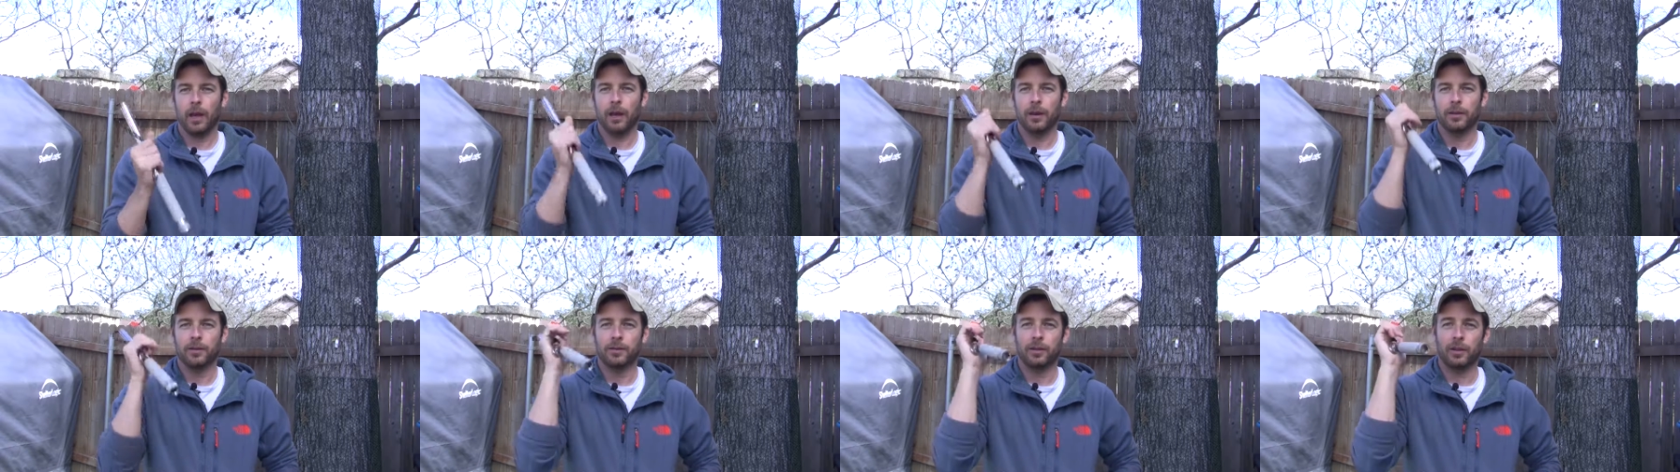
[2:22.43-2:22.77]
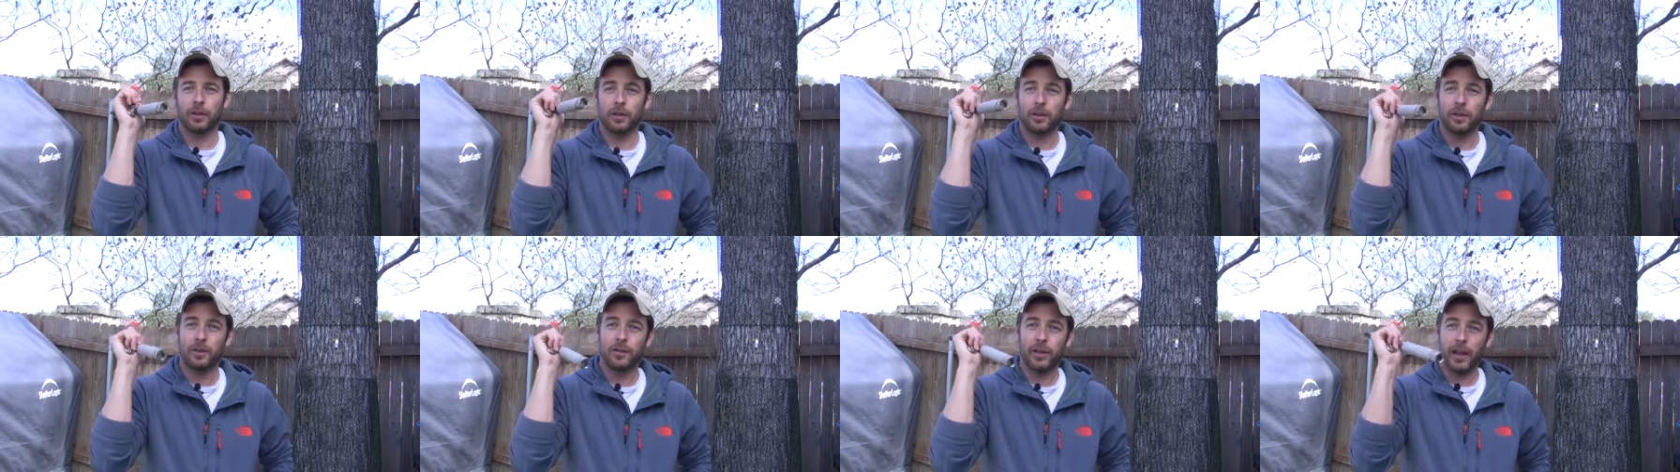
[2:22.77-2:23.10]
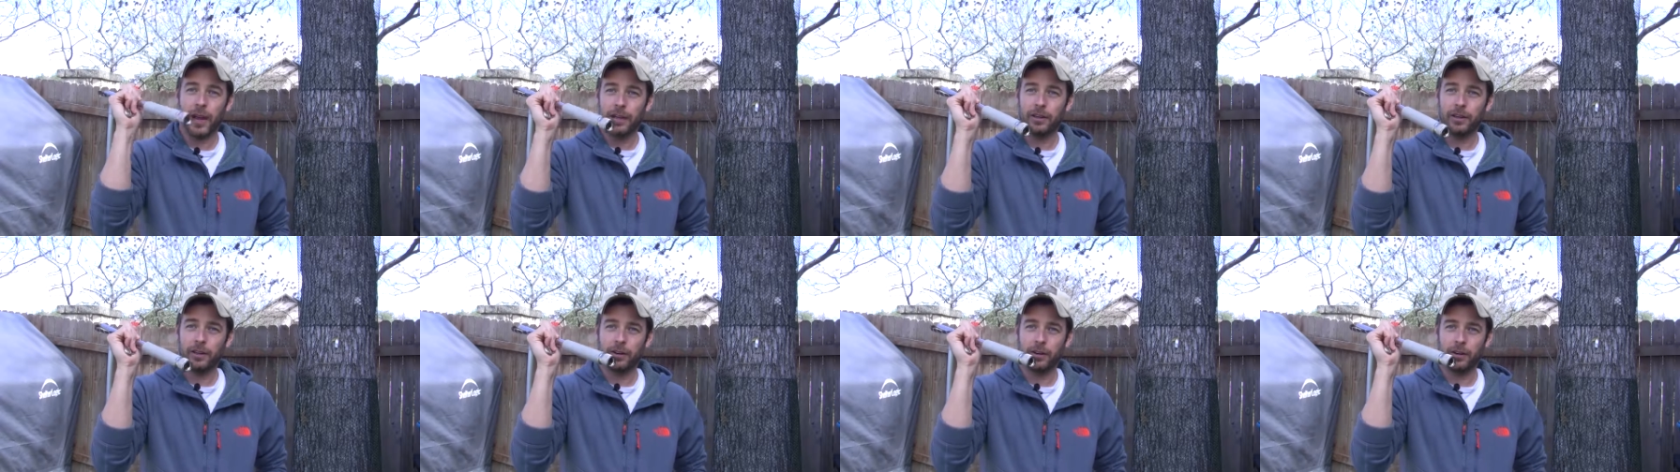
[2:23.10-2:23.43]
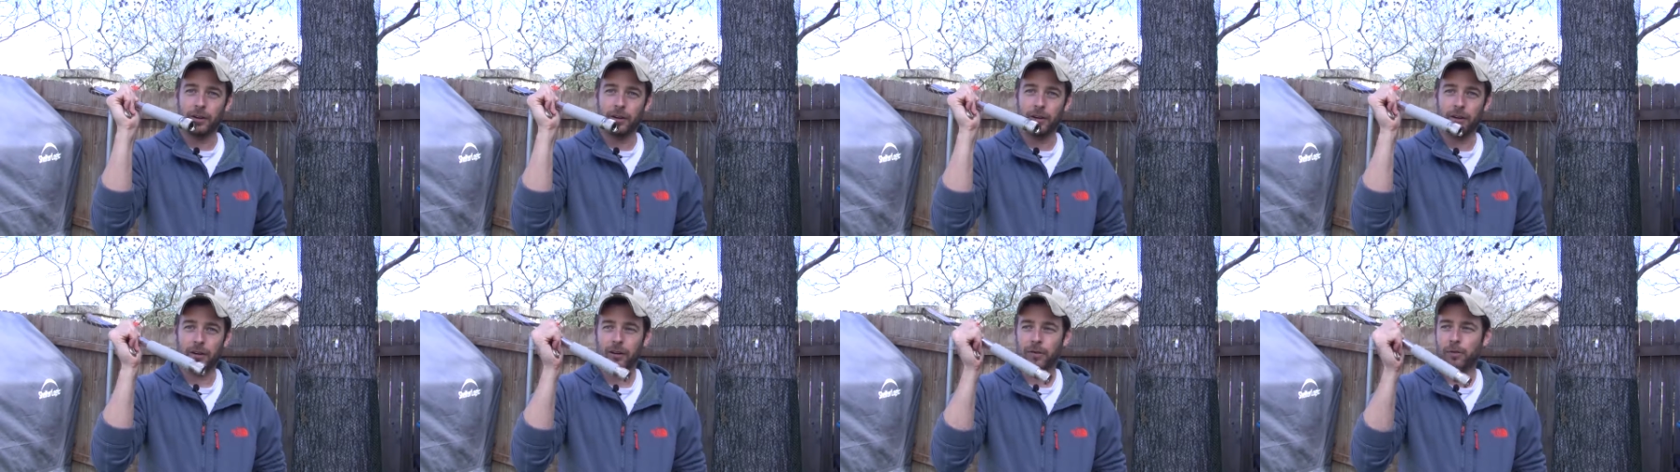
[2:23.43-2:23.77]
So you've got
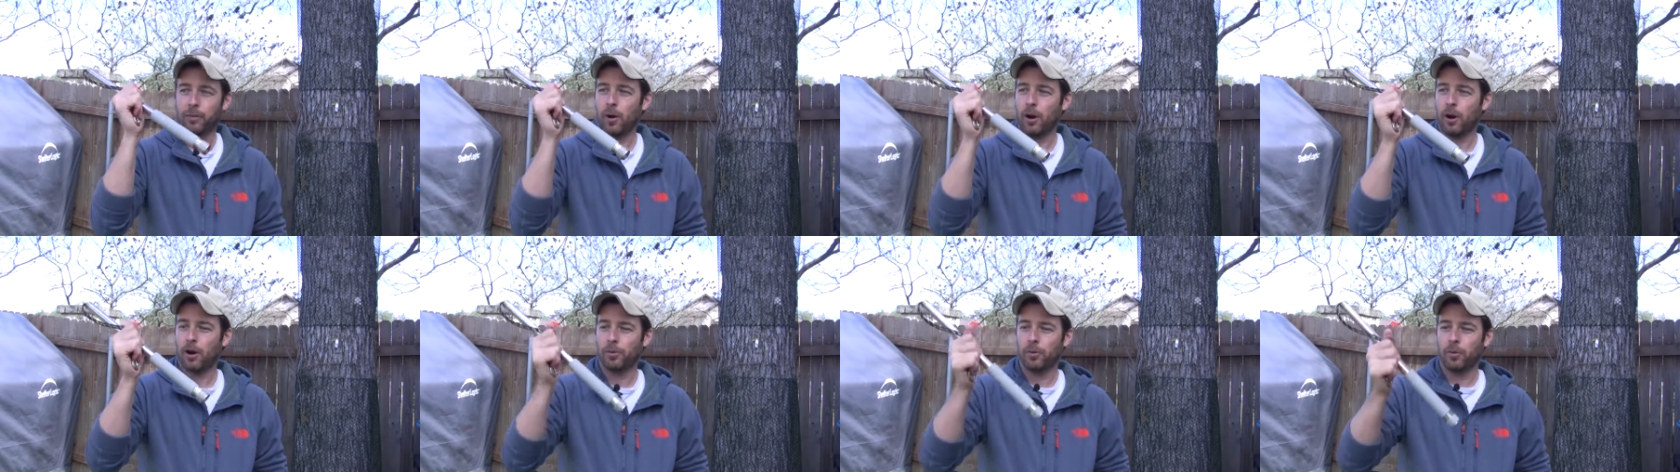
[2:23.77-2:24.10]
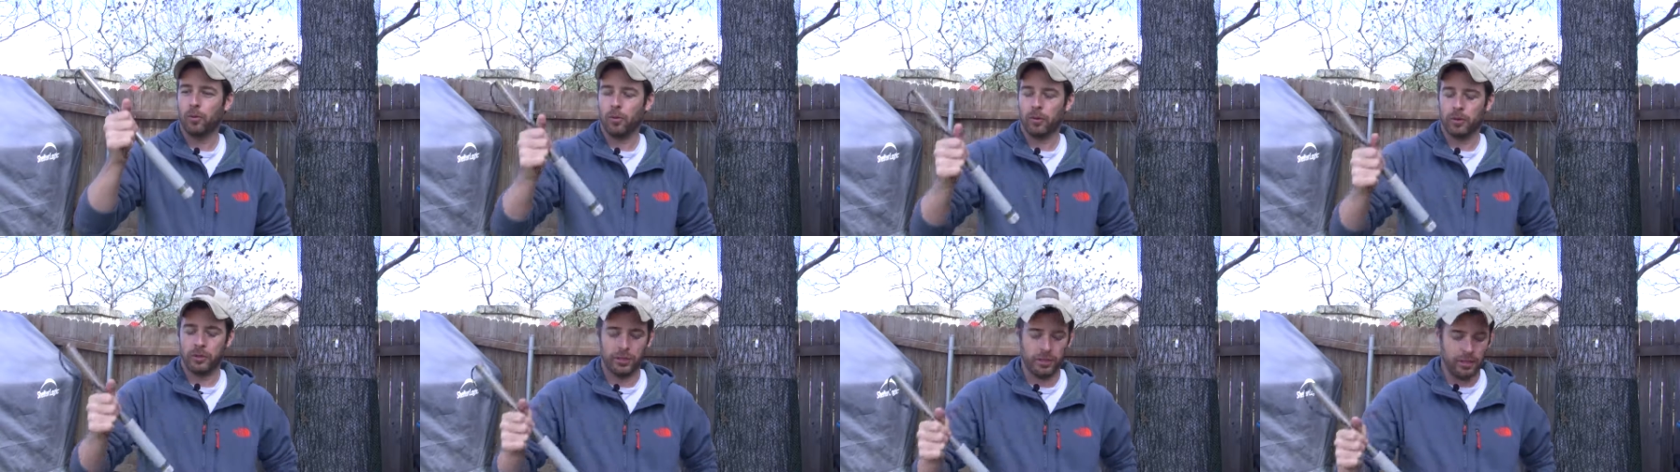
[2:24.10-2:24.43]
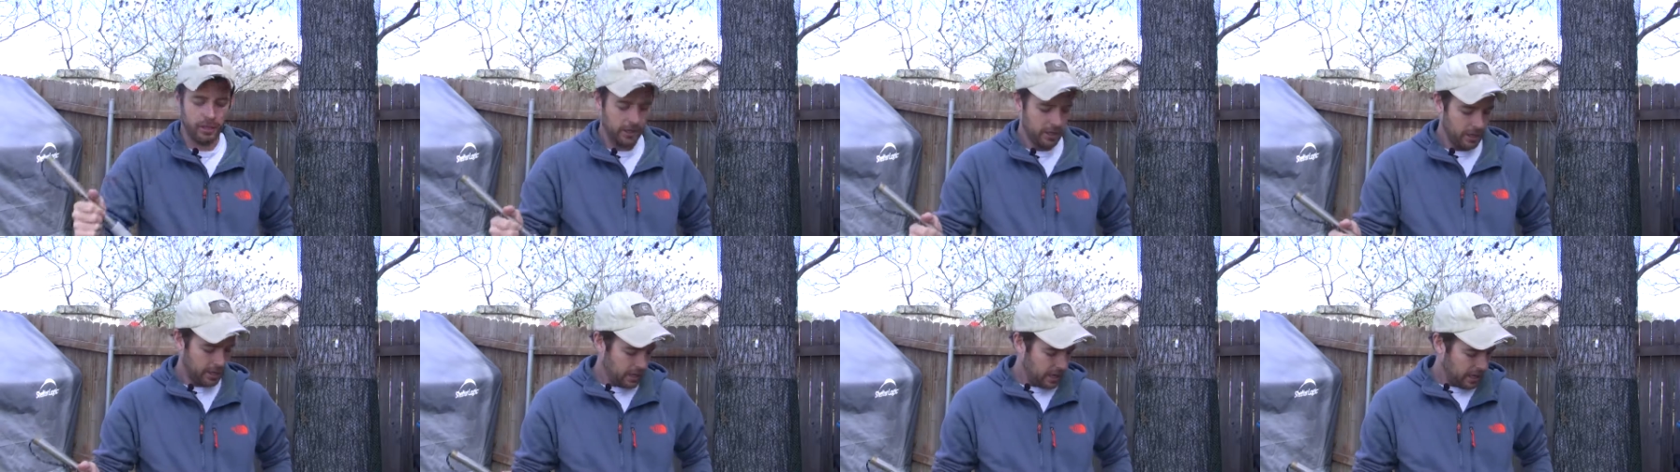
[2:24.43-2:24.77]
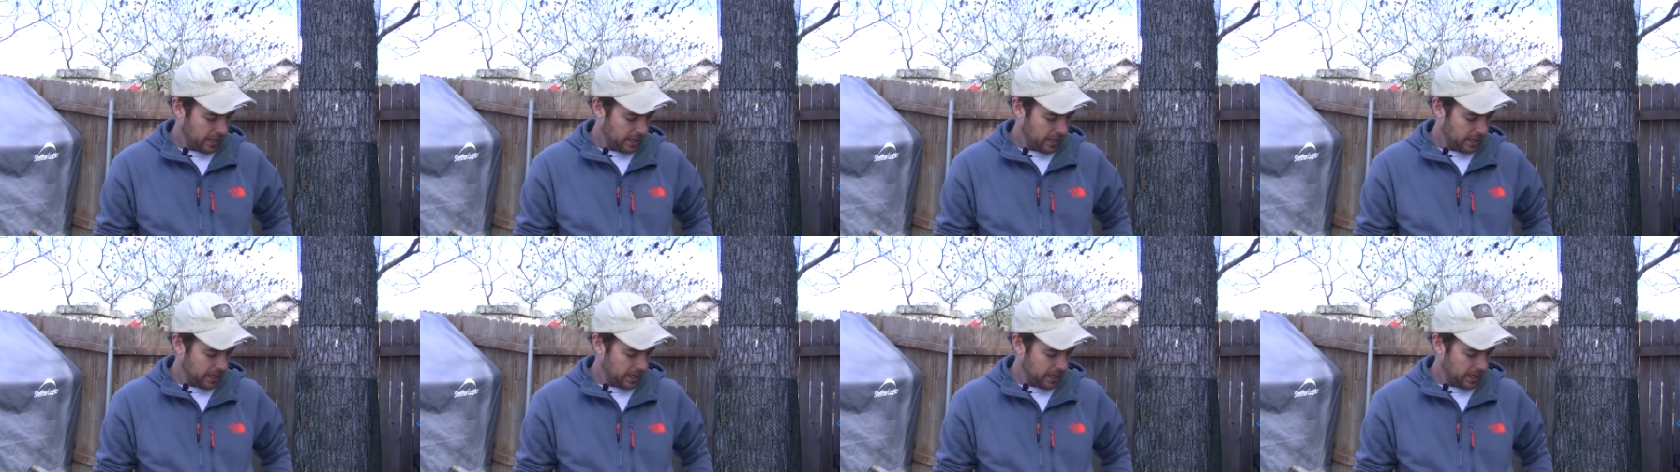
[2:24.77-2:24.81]
your bar portion,